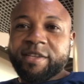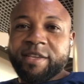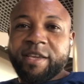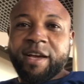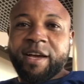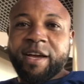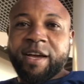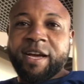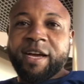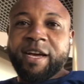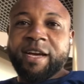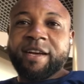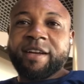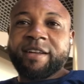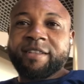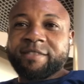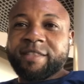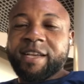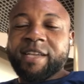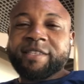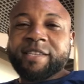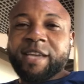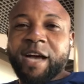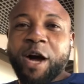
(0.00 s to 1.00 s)
Yeah,
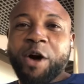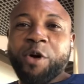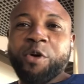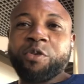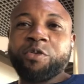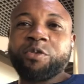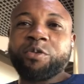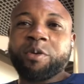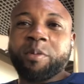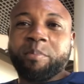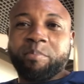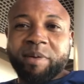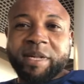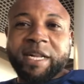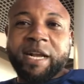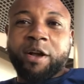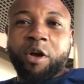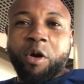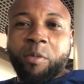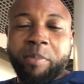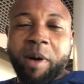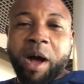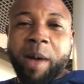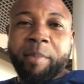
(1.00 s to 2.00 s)
that's how Barack
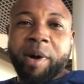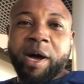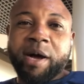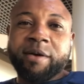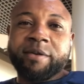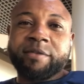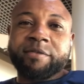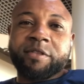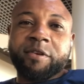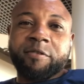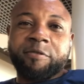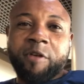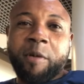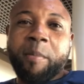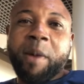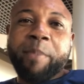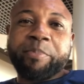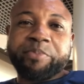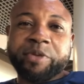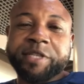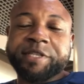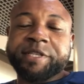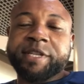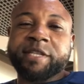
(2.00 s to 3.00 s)
Obama, the former
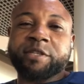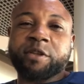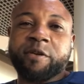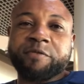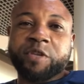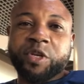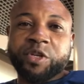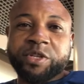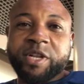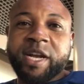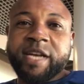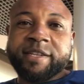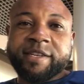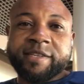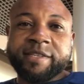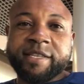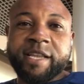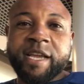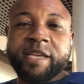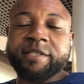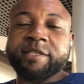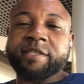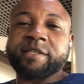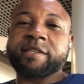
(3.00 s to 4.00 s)
president of the United
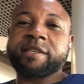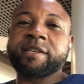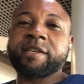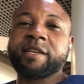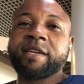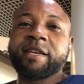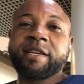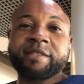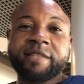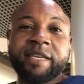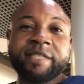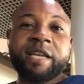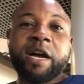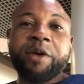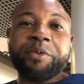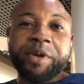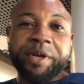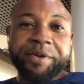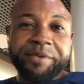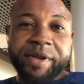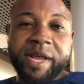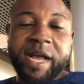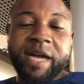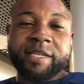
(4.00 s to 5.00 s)
States, that's how
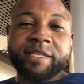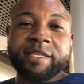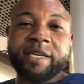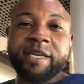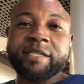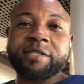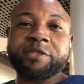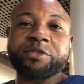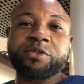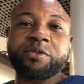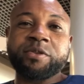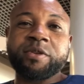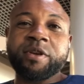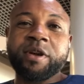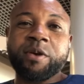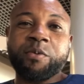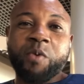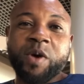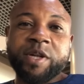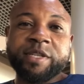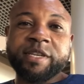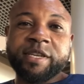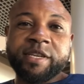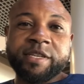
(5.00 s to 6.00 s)
he reacted
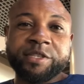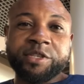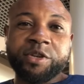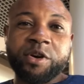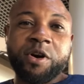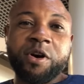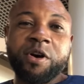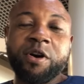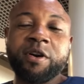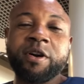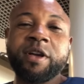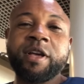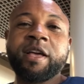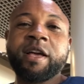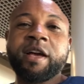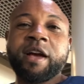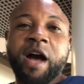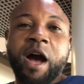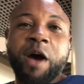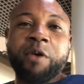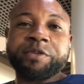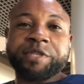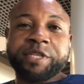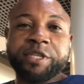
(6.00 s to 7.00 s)
when he saw
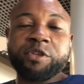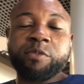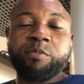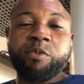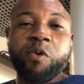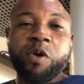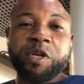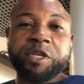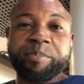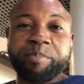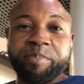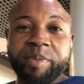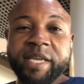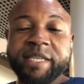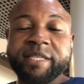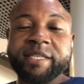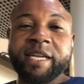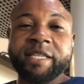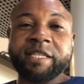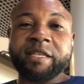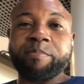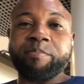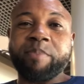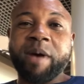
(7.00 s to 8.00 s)
how Tinubu was
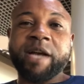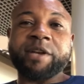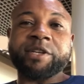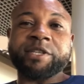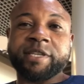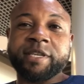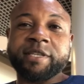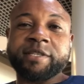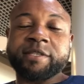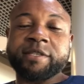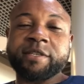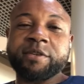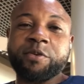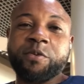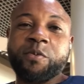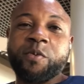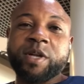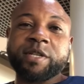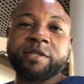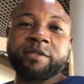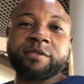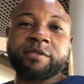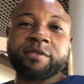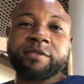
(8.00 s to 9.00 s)
placed at the back seat
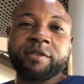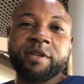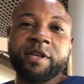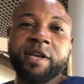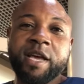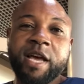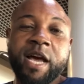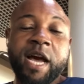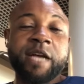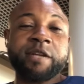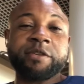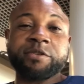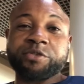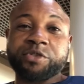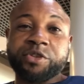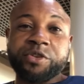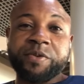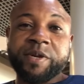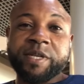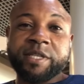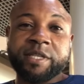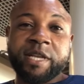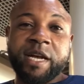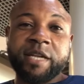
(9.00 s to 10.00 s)
when
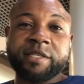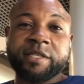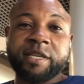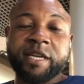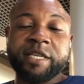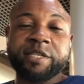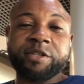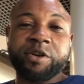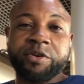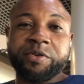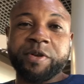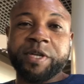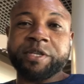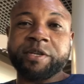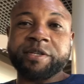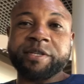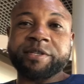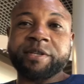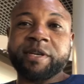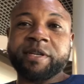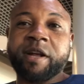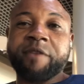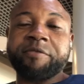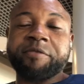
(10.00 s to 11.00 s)
during that inauguration in
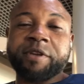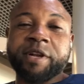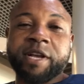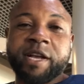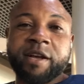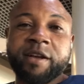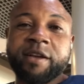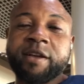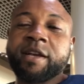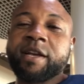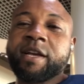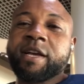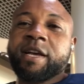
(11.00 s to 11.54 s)
South Africa.